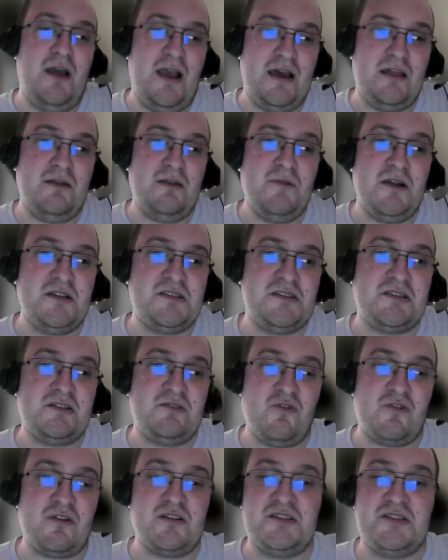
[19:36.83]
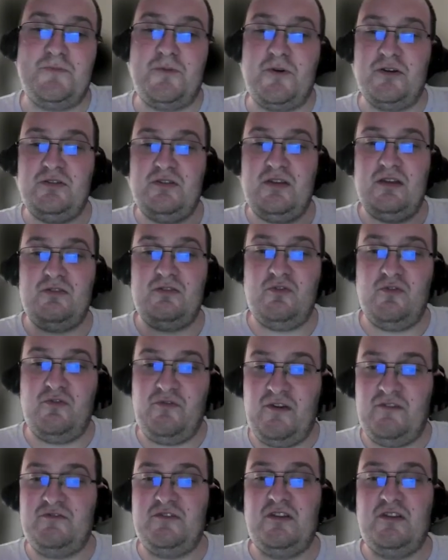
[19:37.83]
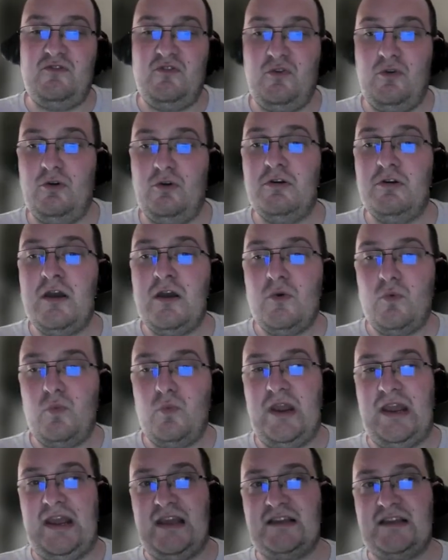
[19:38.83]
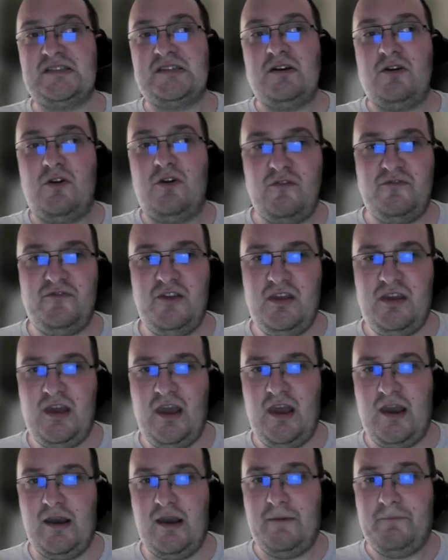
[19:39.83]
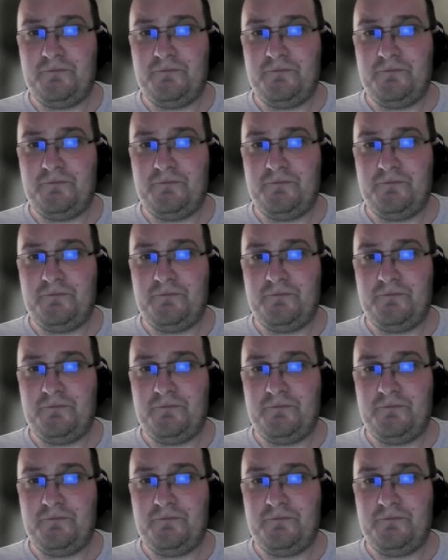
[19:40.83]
elements corresponding to 52 weeks of the year.